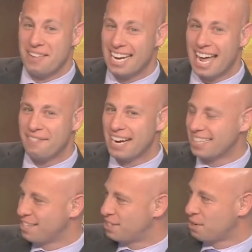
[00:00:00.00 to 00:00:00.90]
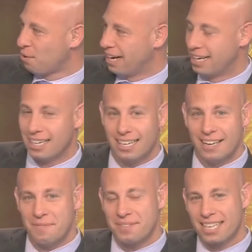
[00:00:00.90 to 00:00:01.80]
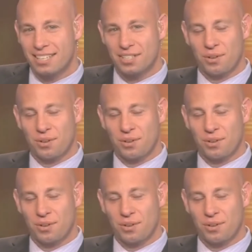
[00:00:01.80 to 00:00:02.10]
I'm not laughing at this story because no. the